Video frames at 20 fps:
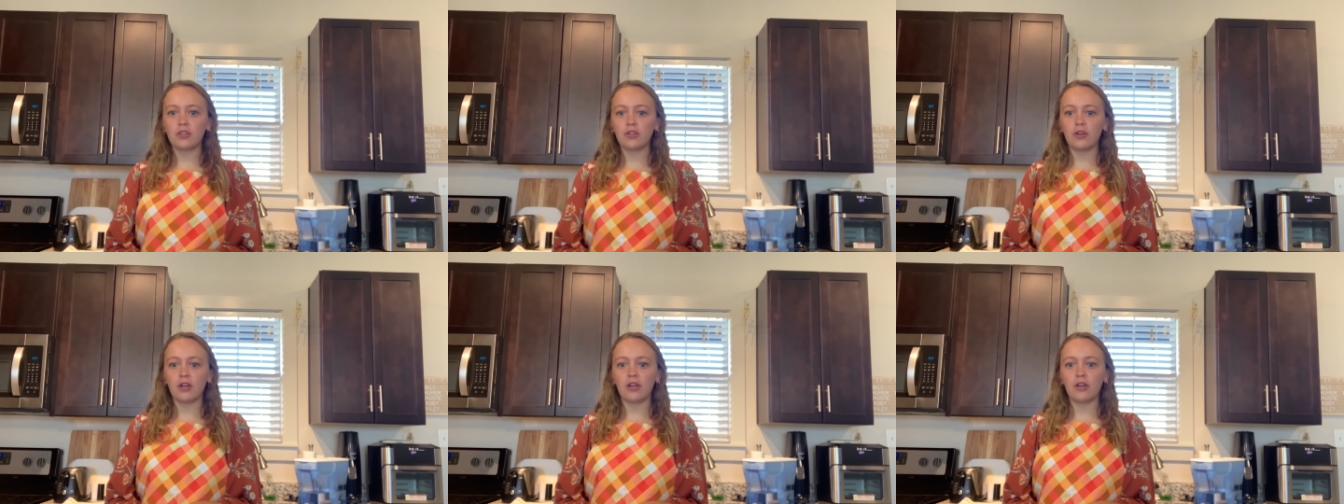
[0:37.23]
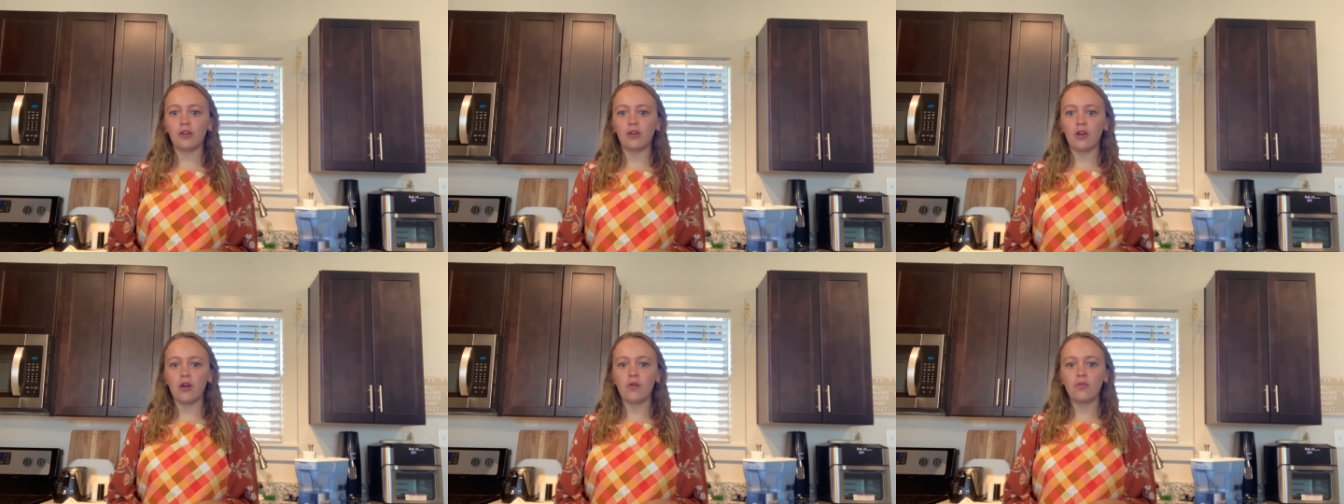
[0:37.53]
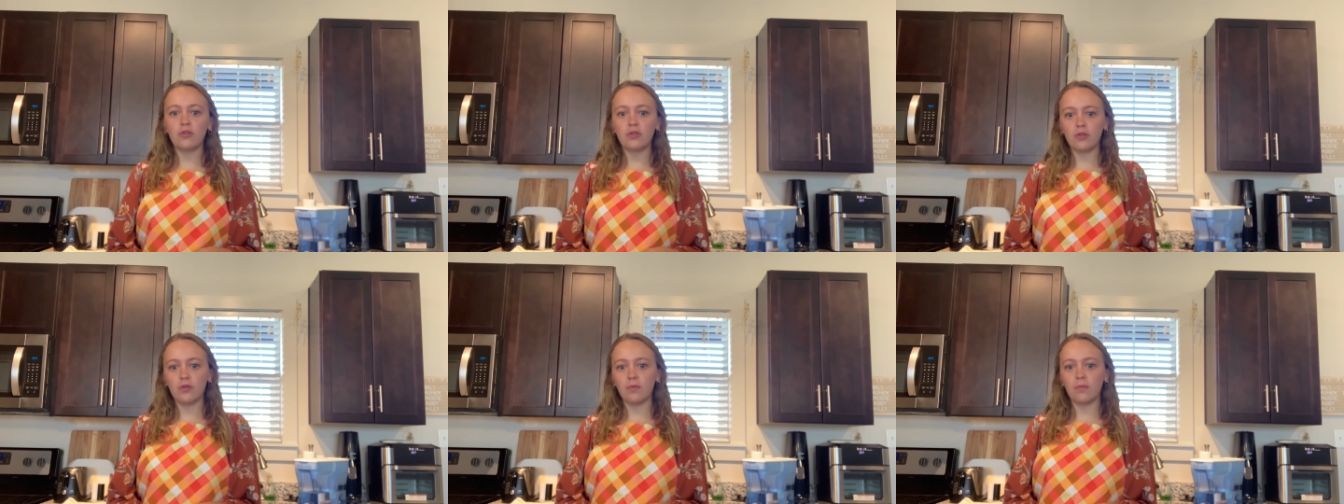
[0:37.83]
create your
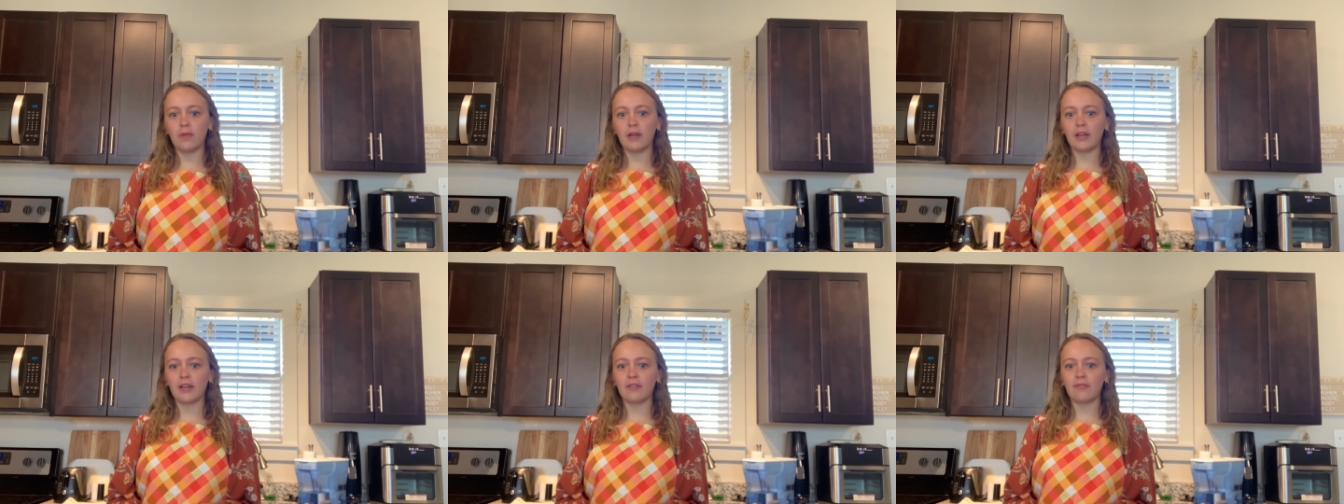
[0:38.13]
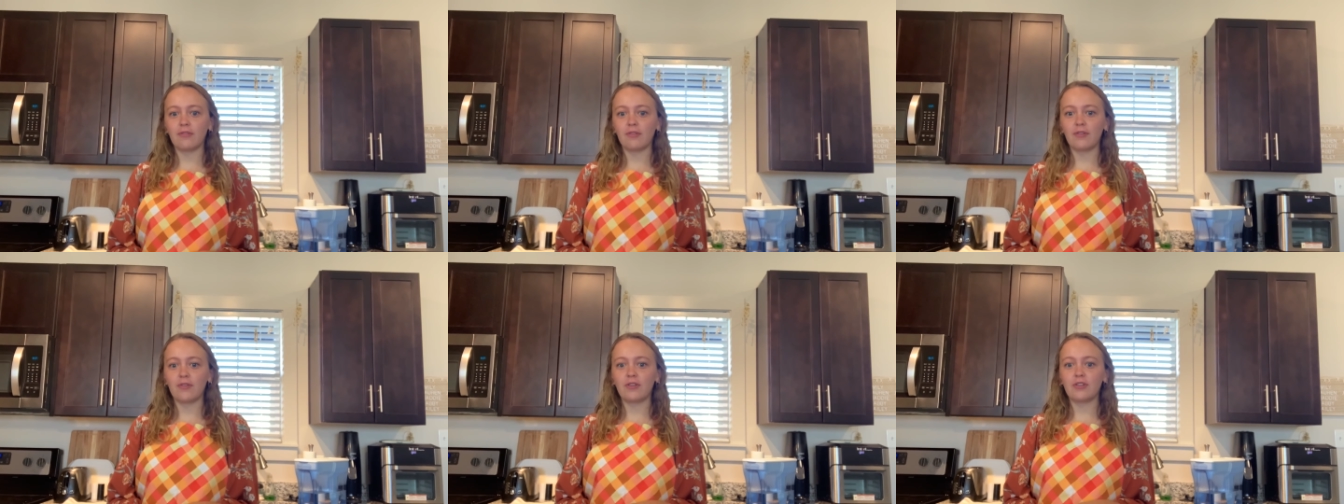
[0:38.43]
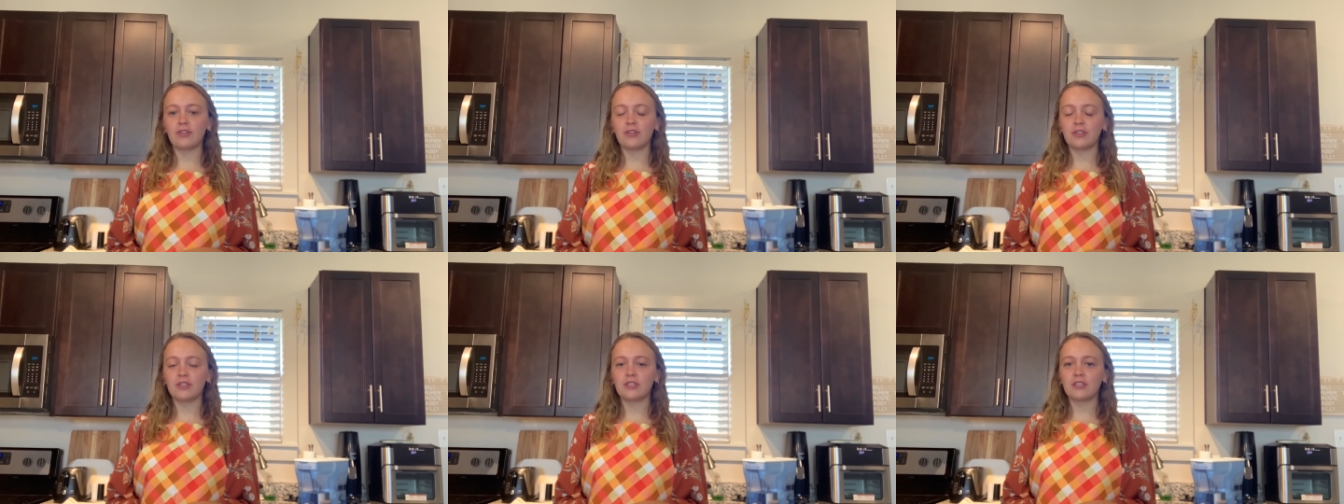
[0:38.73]
own oobleck and record
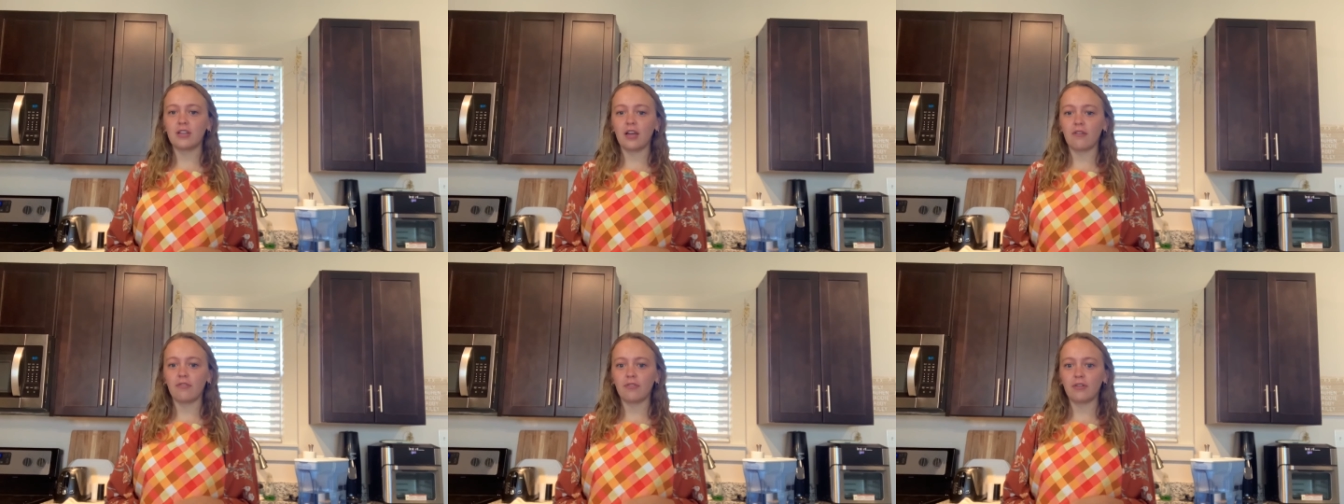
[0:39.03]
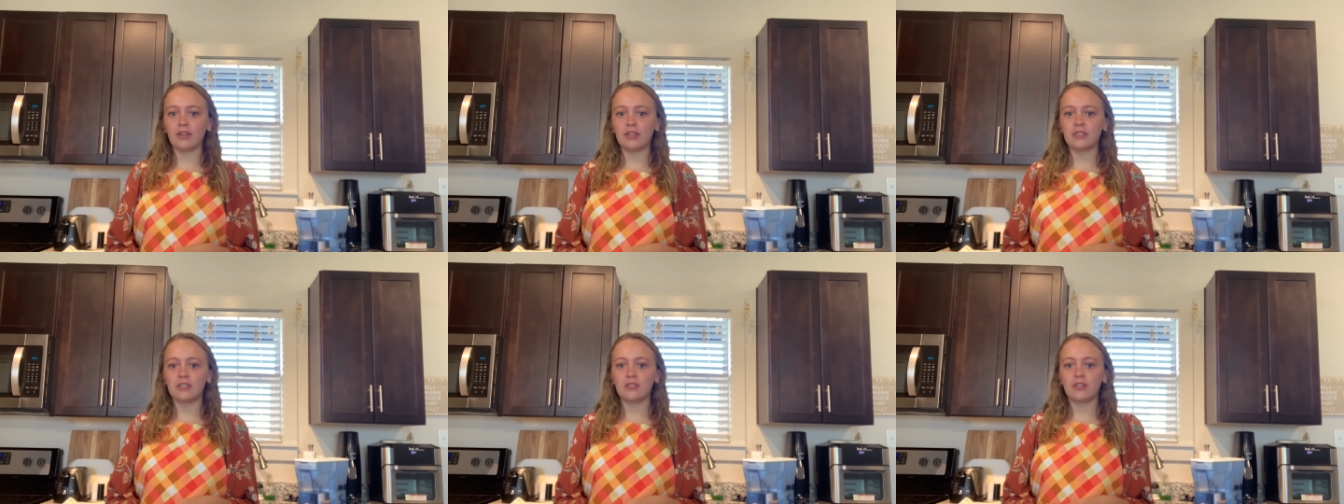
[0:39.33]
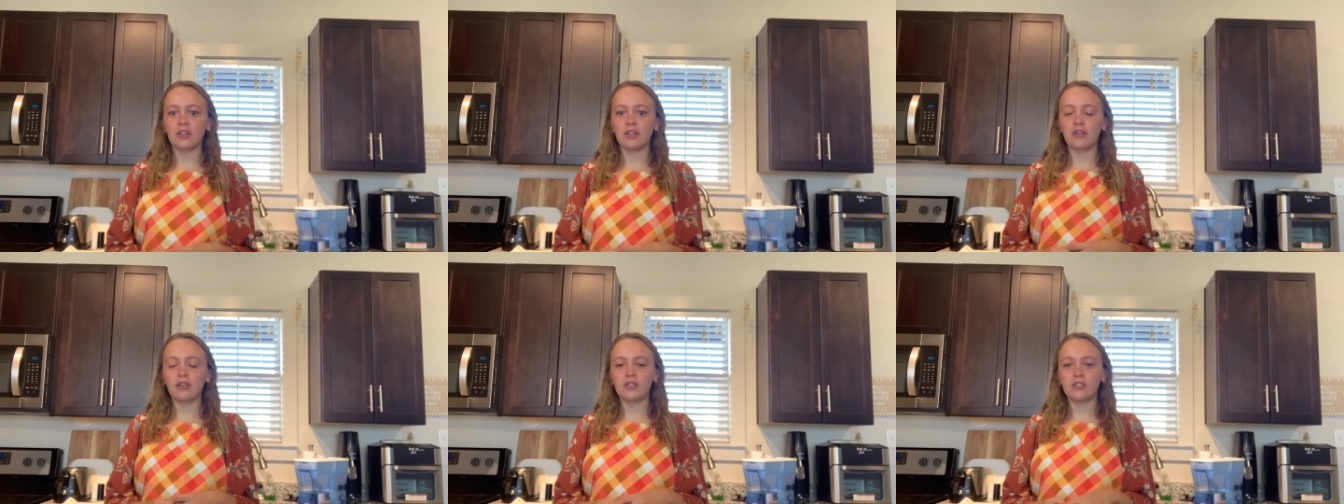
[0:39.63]
your discoveries so
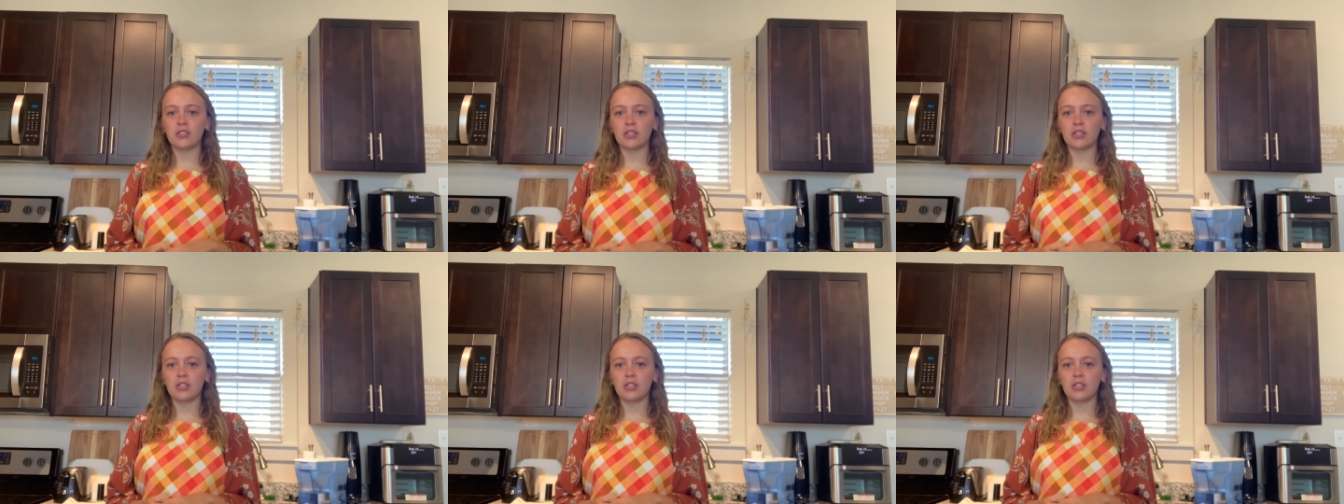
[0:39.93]
that you can share